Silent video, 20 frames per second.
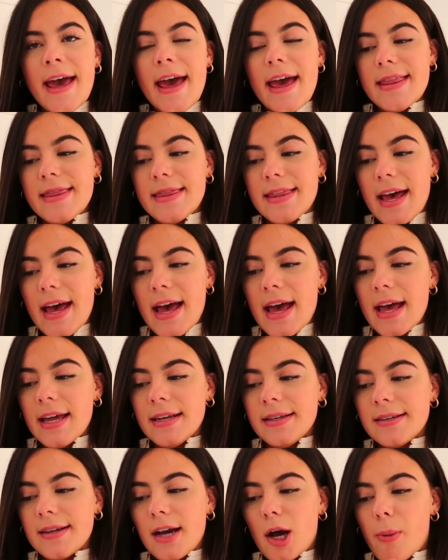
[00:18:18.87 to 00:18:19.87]
and
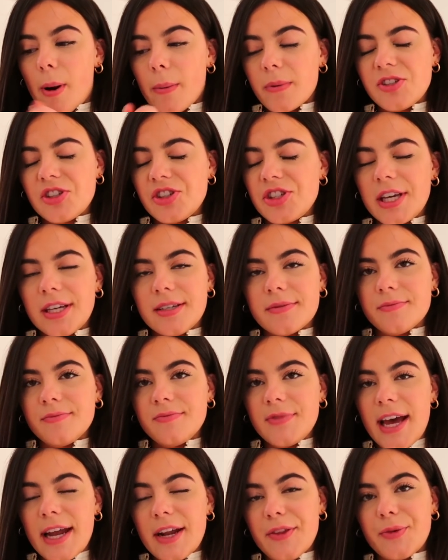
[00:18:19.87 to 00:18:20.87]
then I'll probably just like
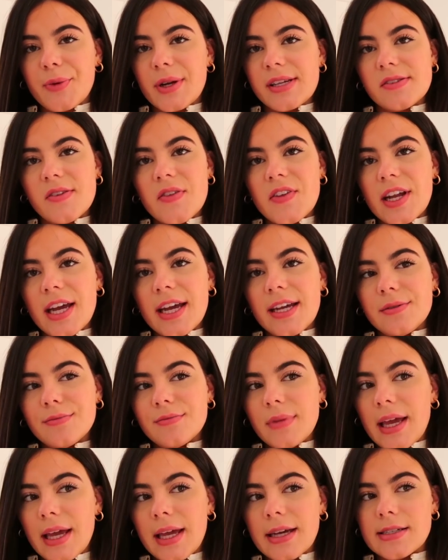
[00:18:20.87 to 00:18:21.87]
edit the rest of the night
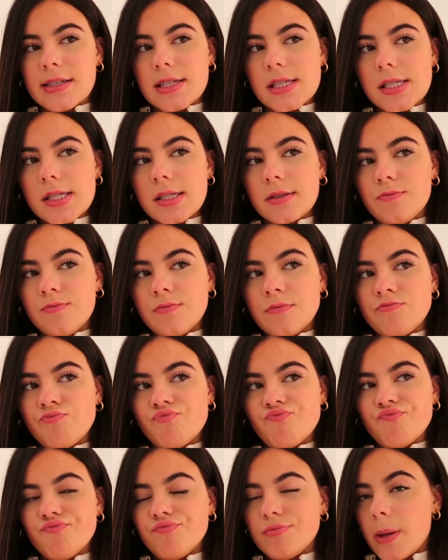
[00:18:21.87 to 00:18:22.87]
and
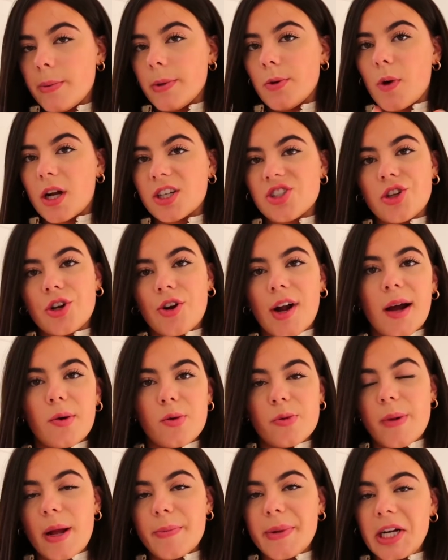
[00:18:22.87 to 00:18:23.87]
maybe watch The Crown
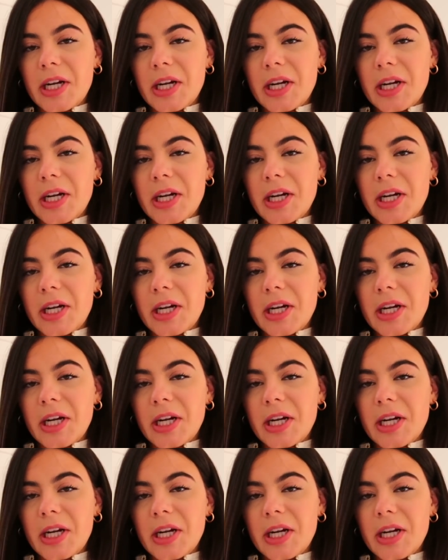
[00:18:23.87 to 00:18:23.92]
with my